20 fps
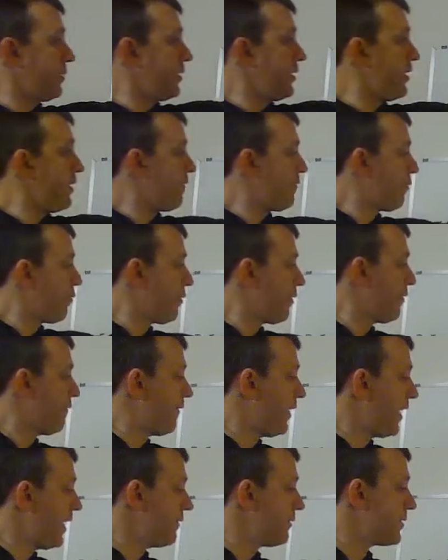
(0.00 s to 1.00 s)
3,
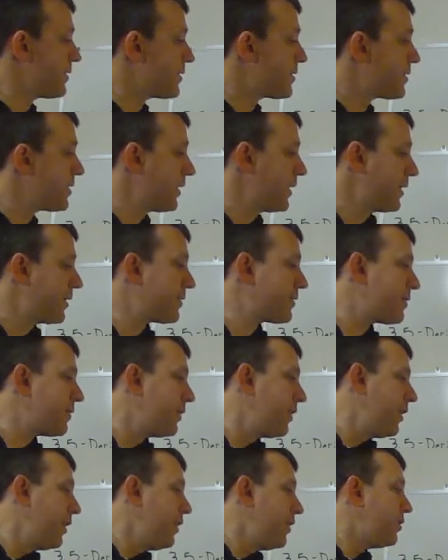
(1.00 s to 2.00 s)
4, 5, and
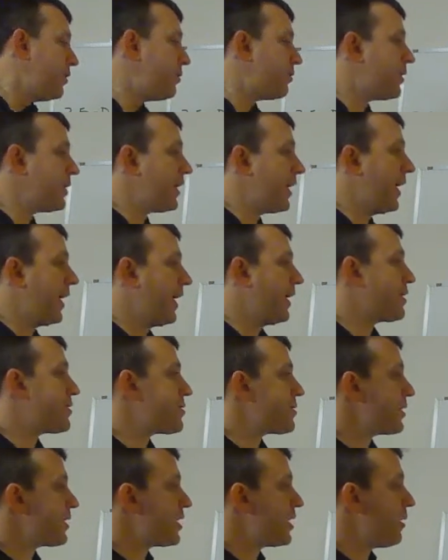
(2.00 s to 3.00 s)
6, you can
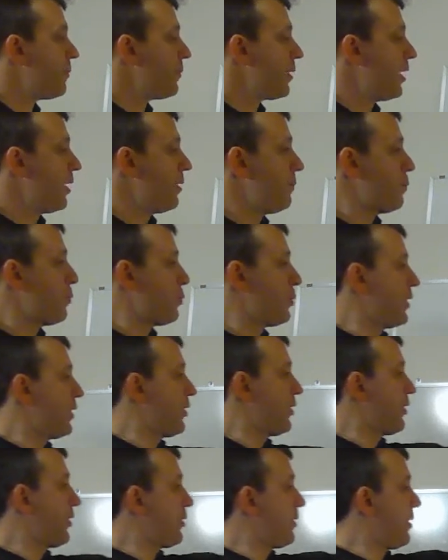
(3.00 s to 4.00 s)
actually come up
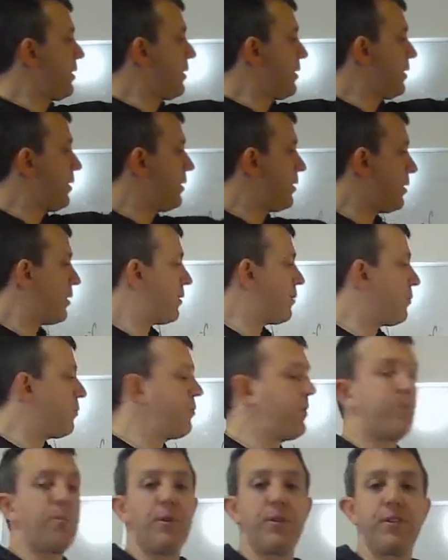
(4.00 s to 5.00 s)
with, the,
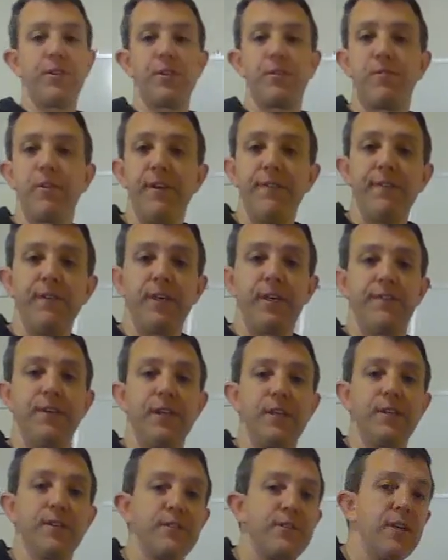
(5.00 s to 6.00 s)
with what the derivative
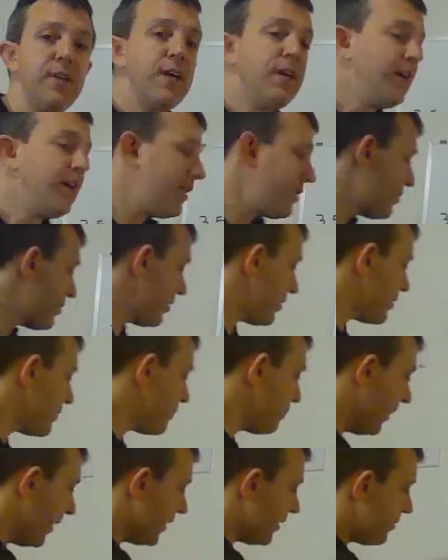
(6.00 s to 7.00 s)
is
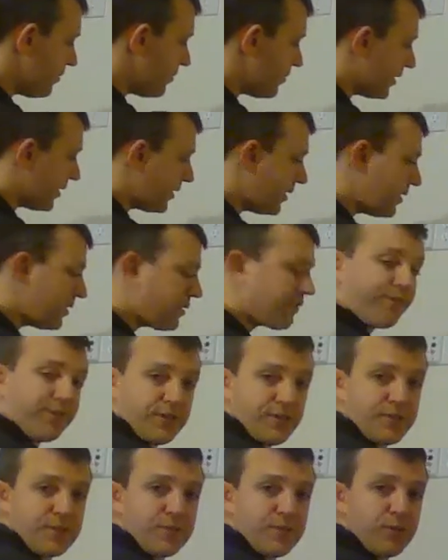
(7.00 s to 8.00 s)
just by using these
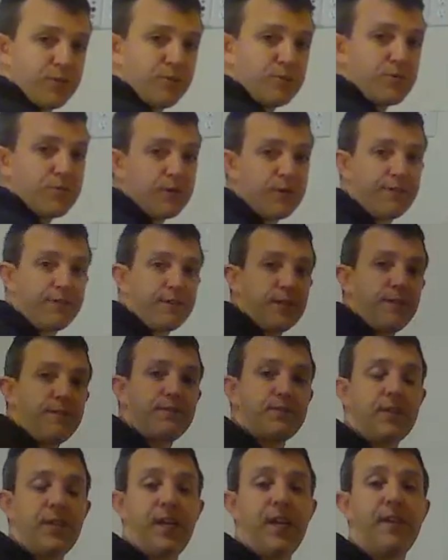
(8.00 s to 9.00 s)
first two
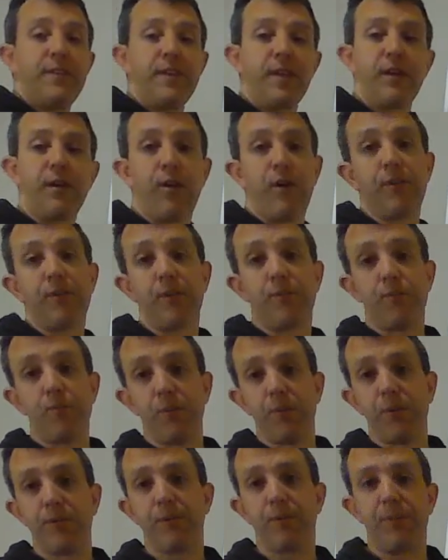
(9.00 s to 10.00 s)
derivatives and then all the
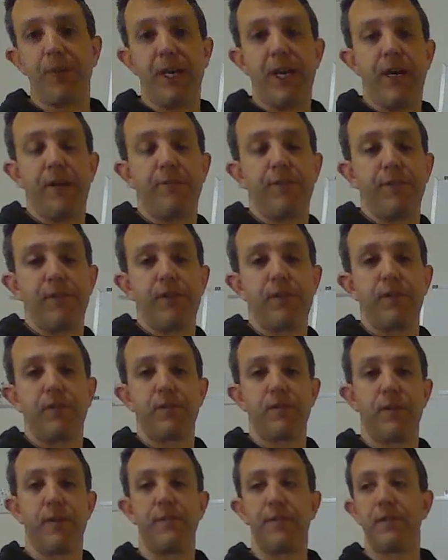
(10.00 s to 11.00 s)
rules that we had for
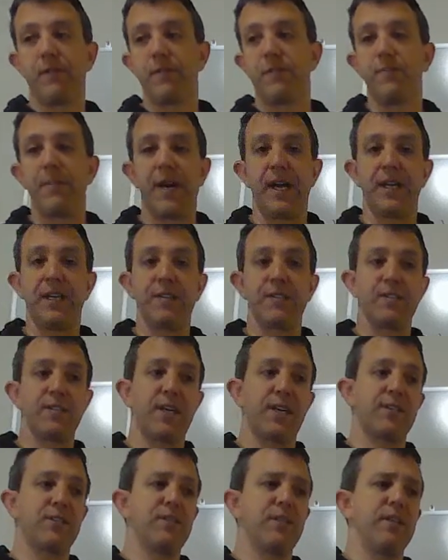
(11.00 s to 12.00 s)
derivatives back in
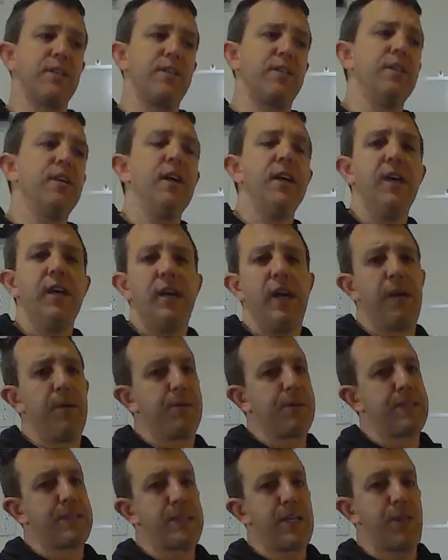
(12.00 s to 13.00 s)
section, I
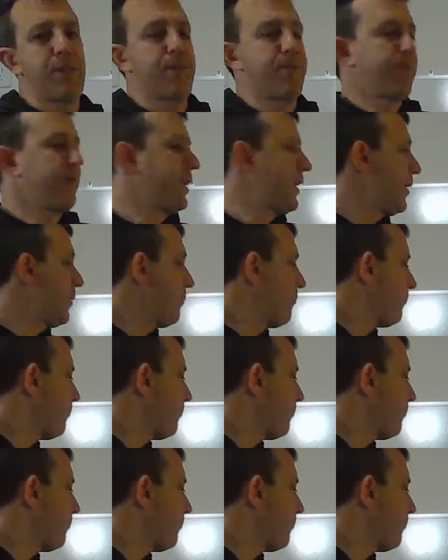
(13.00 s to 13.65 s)
want to say 3.